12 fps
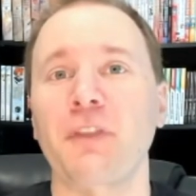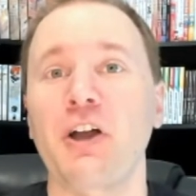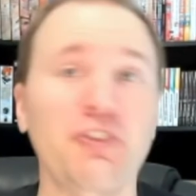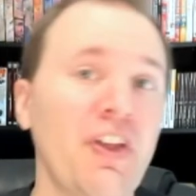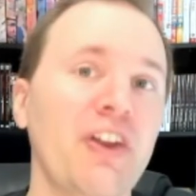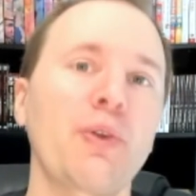
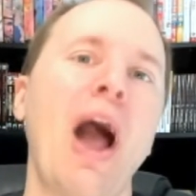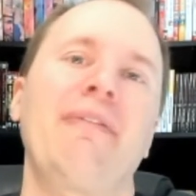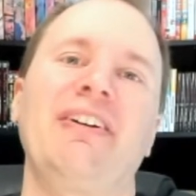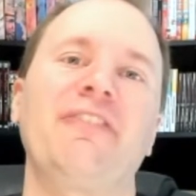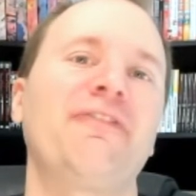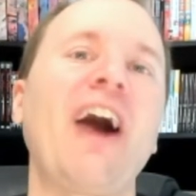So there you have
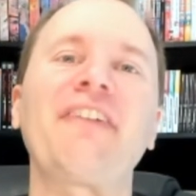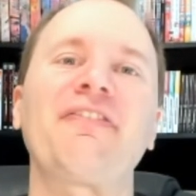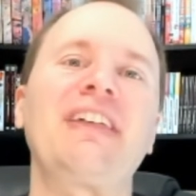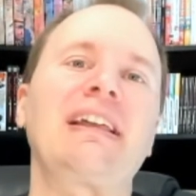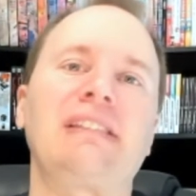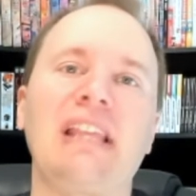it, 5
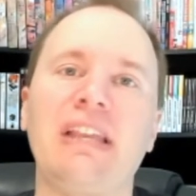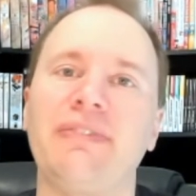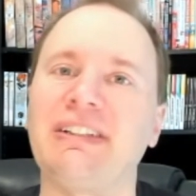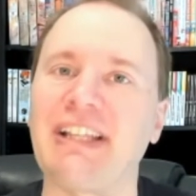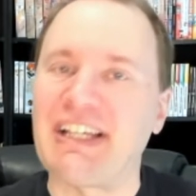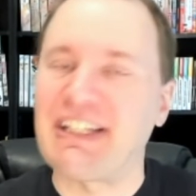things Eva
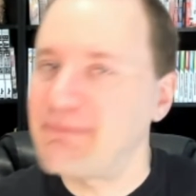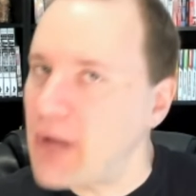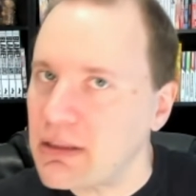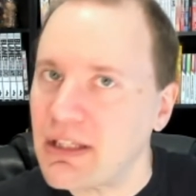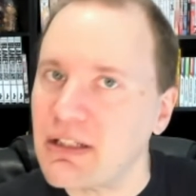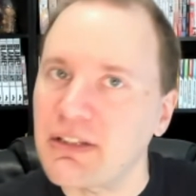did a
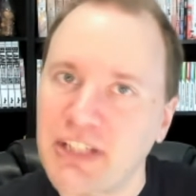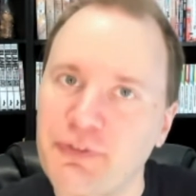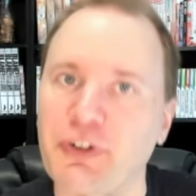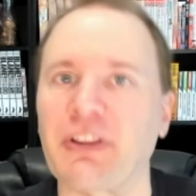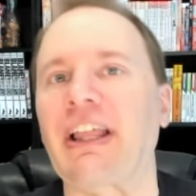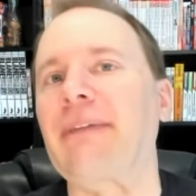little
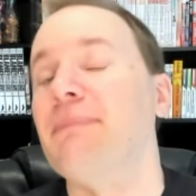differently.